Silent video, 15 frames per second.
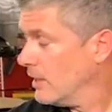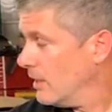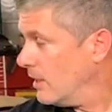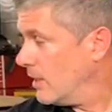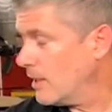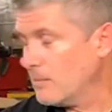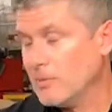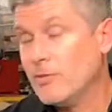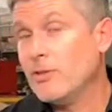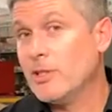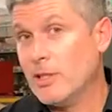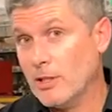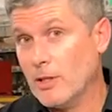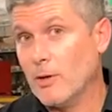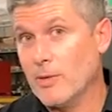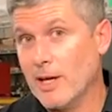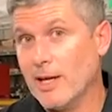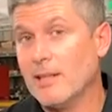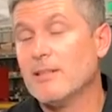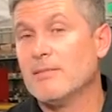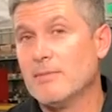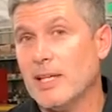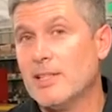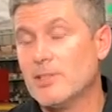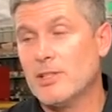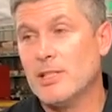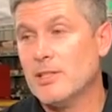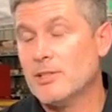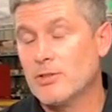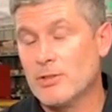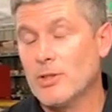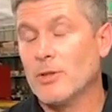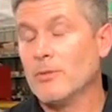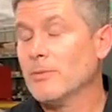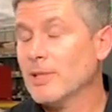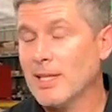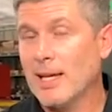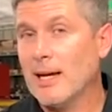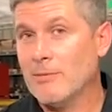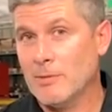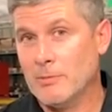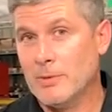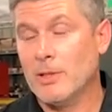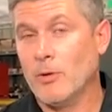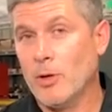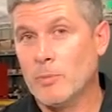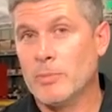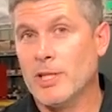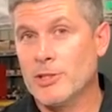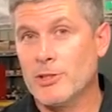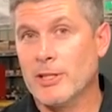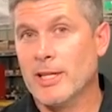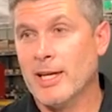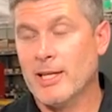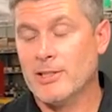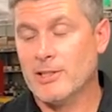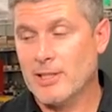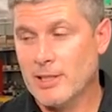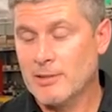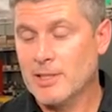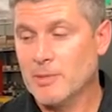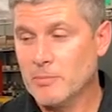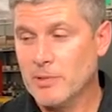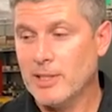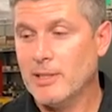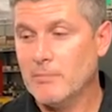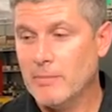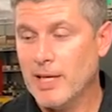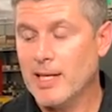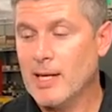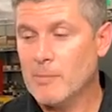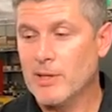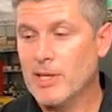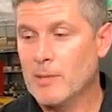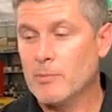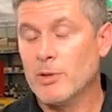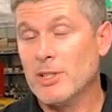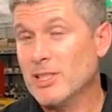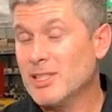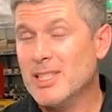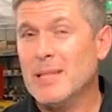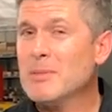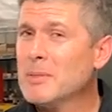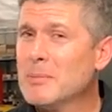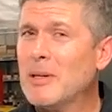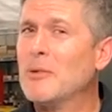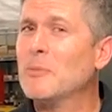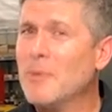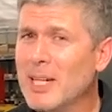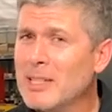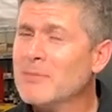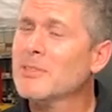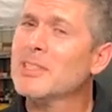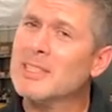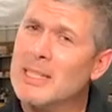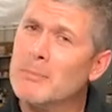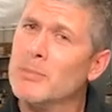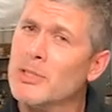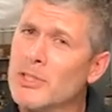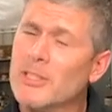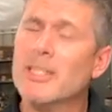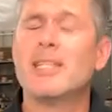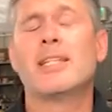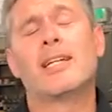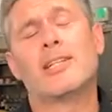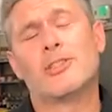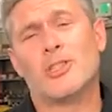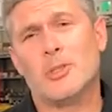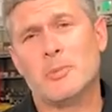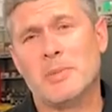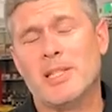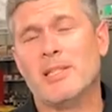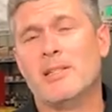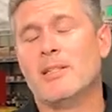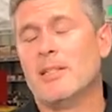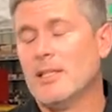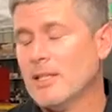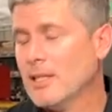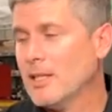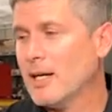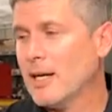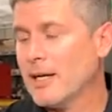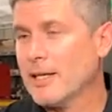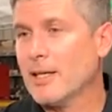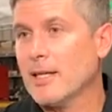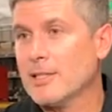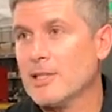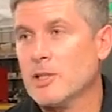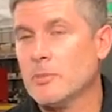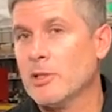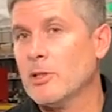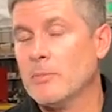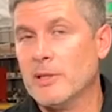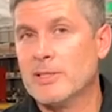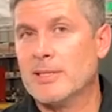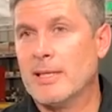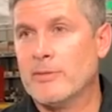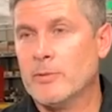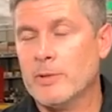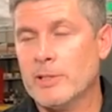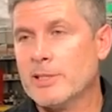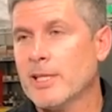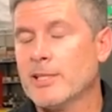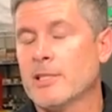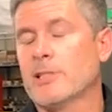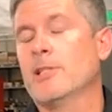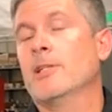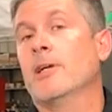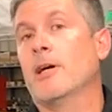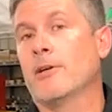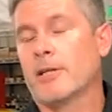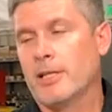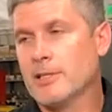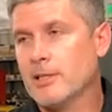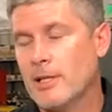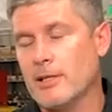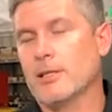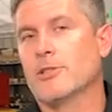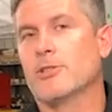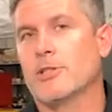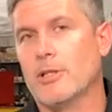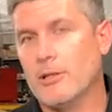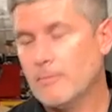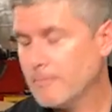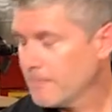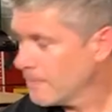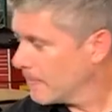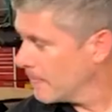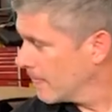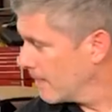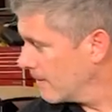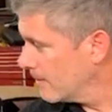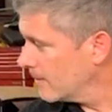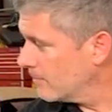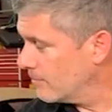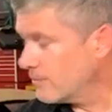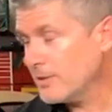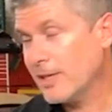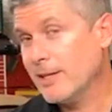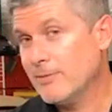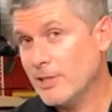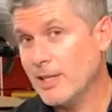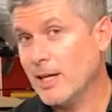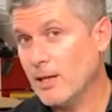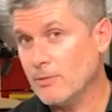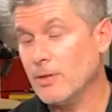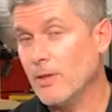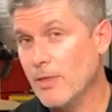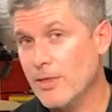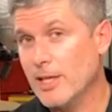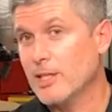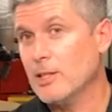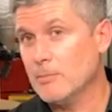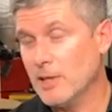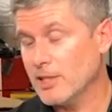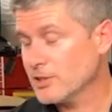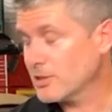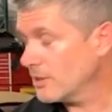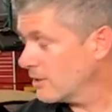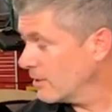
If you didn't know that, NCs don't really have a real oil pressure gauge. They simply make up a number that seems about right for the temperature and the engine speed, unless it's below about 7, in which case it's okay, it's nothing, it's 0. Very, very helpful. Thank you, Mazda.